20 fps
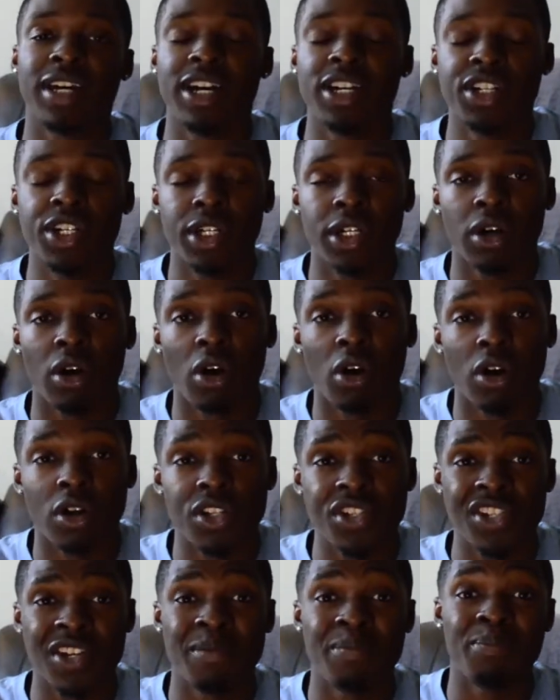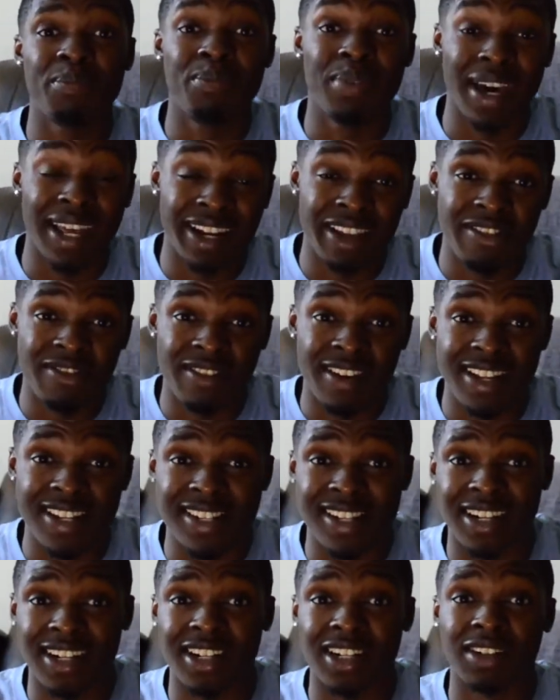touching on some
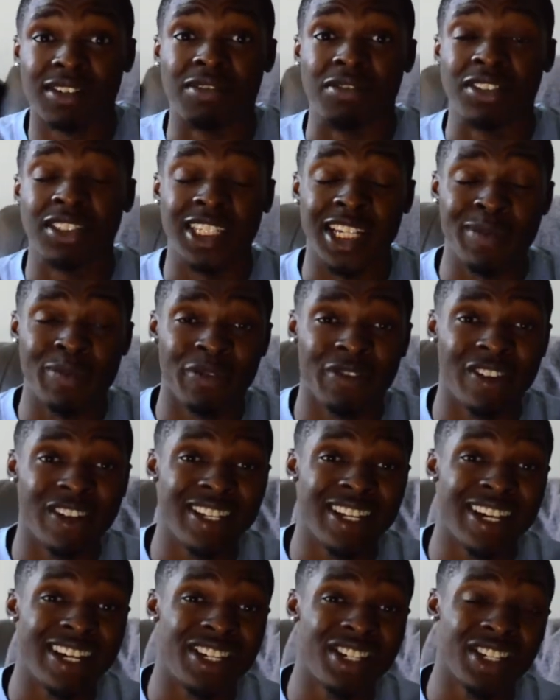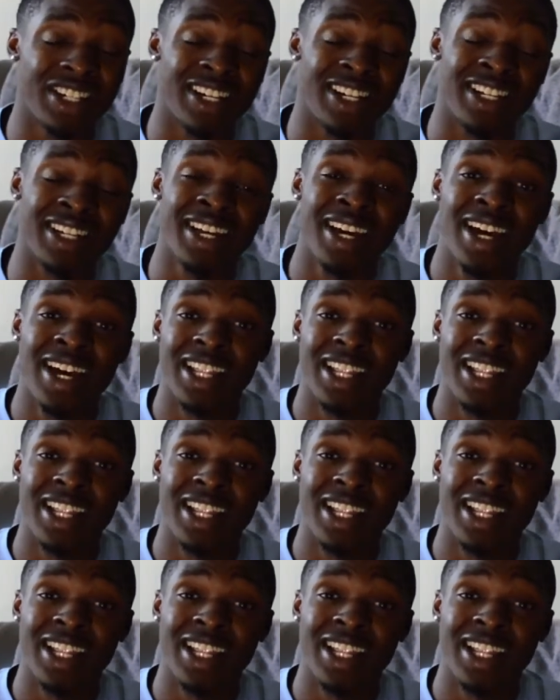benefits of semen retention.